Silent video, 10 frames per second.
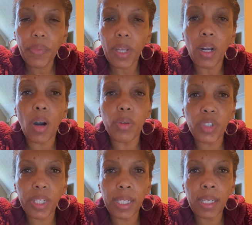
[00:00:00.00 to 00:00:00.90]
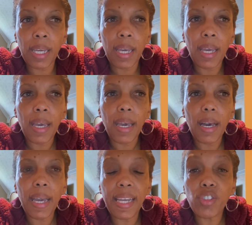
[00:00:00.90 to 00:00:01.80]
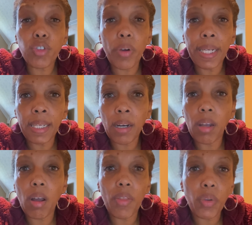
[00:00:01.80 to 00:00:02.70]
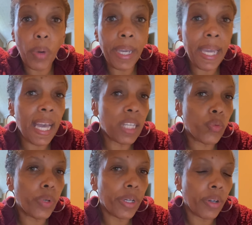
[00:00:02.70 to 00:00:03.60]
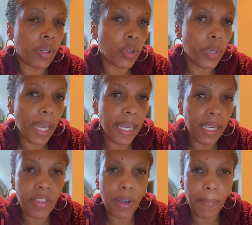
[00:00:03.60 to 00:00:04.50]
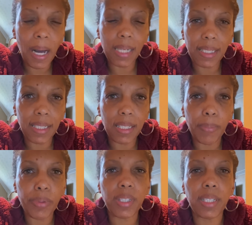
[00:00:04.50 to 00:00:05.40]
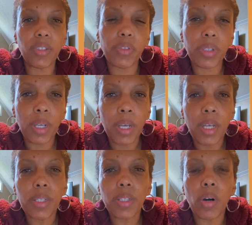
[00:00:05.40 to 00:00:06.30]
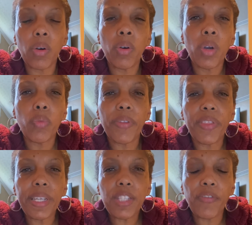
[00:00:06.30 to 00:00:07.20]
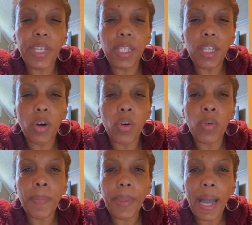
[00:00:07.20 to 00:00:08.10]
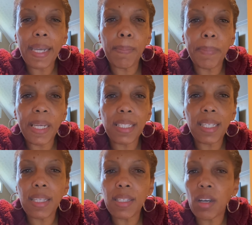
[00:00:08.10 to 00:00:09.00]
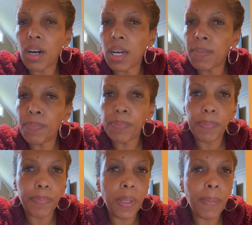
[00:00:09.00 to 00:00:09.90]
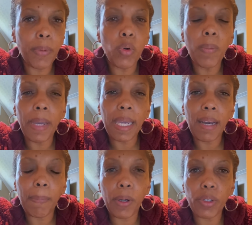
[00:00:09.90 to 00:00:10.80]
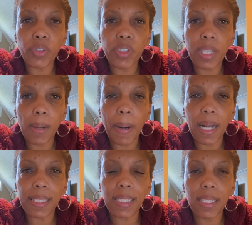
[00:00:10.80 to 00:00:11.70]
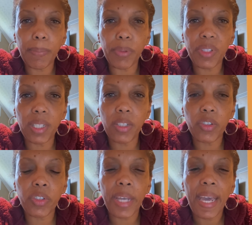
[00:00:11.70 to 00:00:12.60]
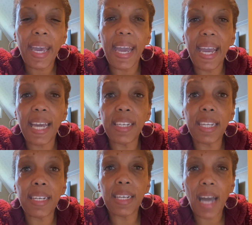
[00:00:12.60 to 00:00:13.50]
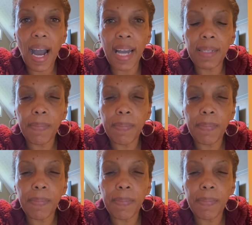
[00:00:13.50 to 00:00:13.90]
coaching and training along the way as we're creating their policies and procedures. So with this video, I am basing this on people who may have purchased their policies and procedures and did not